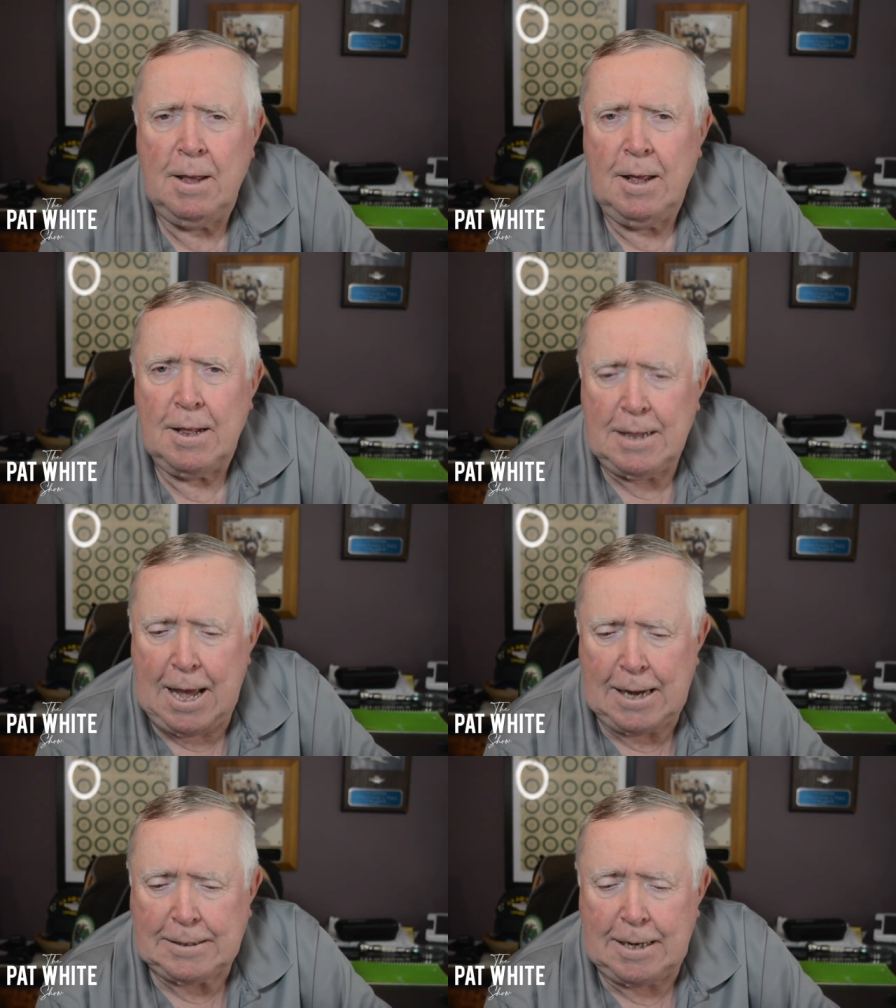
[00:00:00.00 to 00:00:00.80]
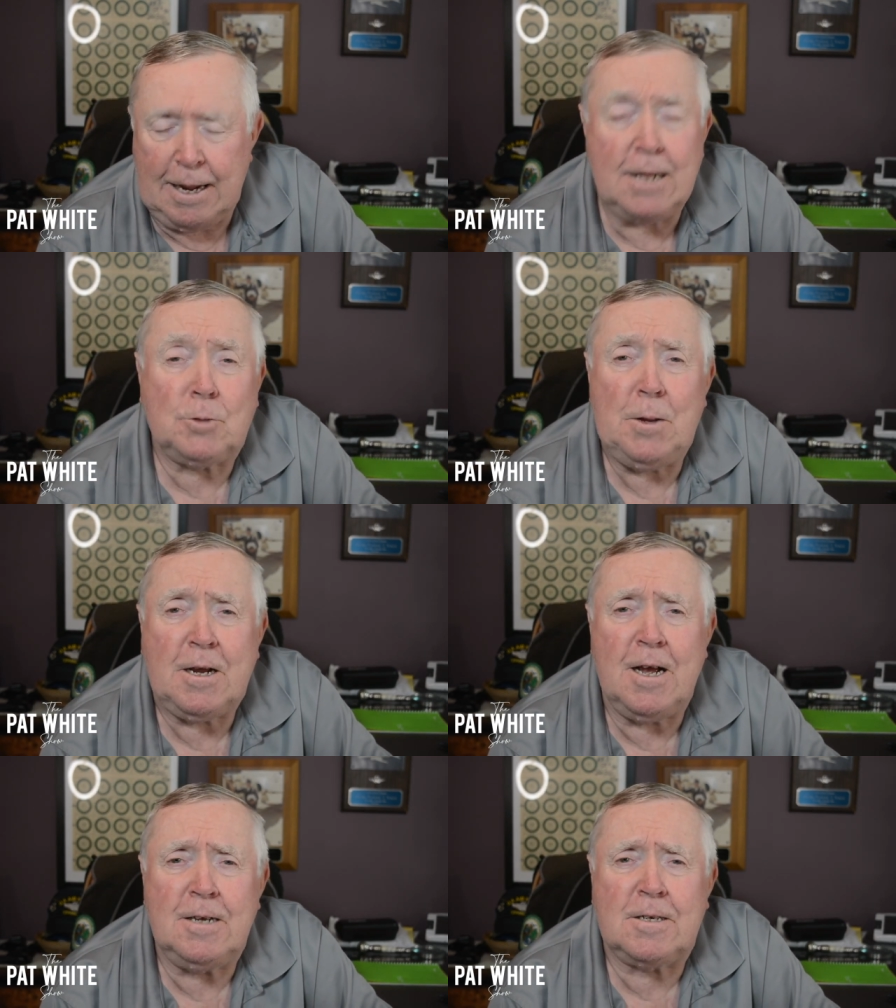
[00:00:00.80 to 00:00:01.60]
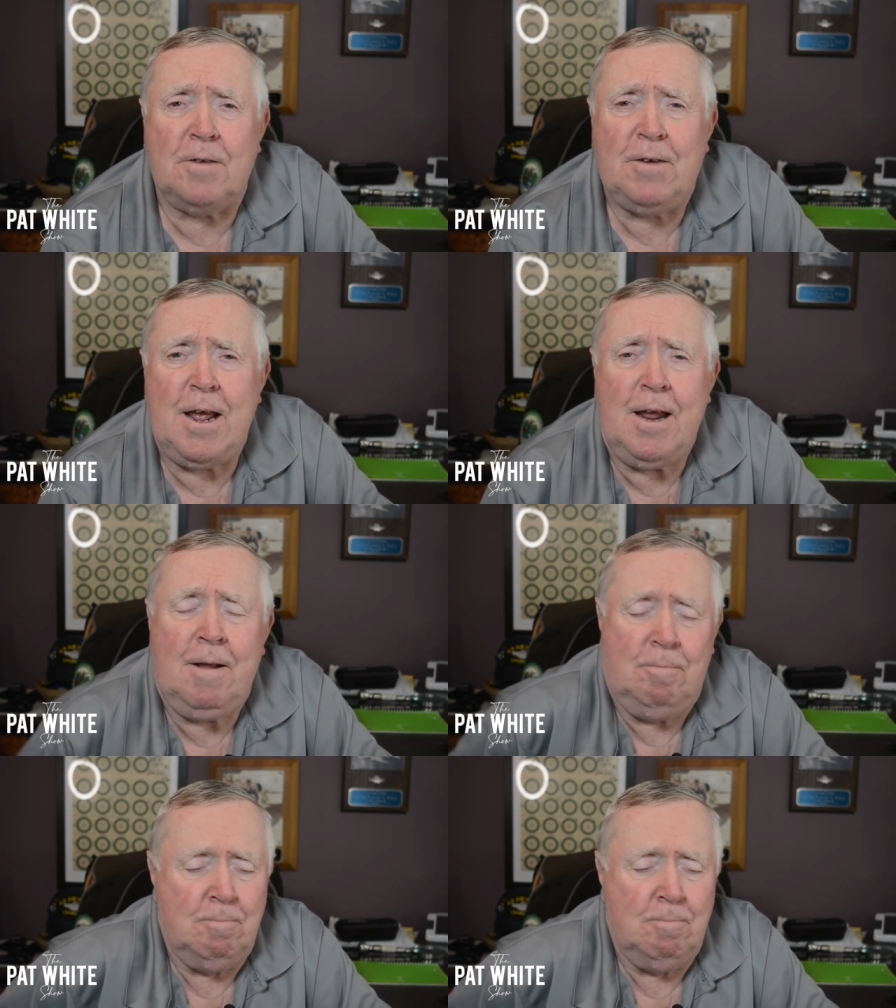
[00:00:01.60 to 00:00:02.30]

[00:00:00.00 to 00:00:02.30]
that it's because of a